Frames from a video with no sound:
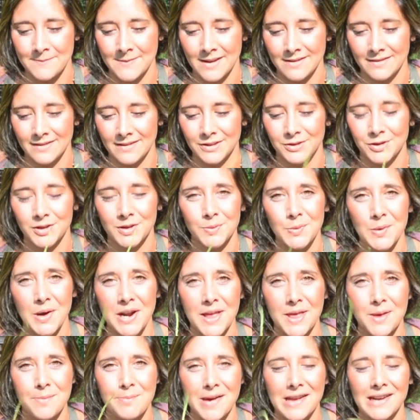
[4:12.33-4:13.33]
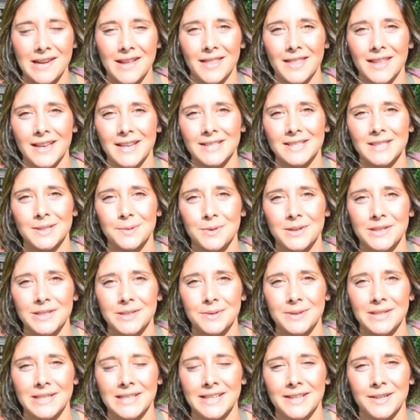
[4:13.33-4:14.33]
it's just one of the many things that we're
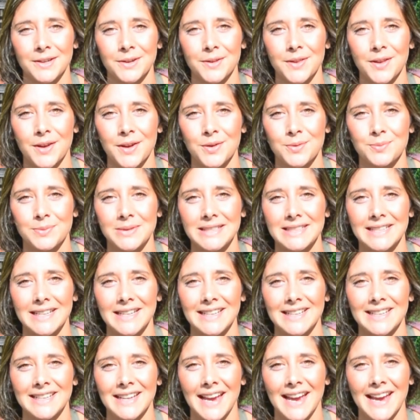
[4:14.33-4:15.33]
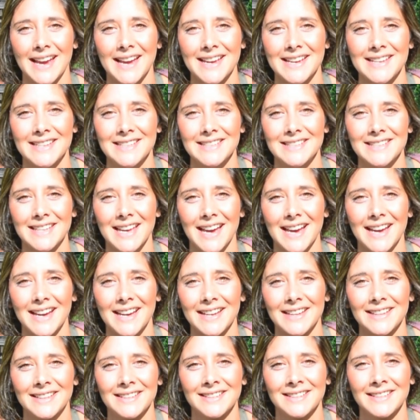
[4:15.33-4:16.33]
doing here on the homestead, and
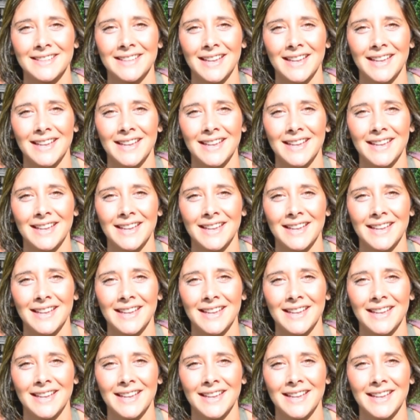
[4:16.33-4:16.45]
I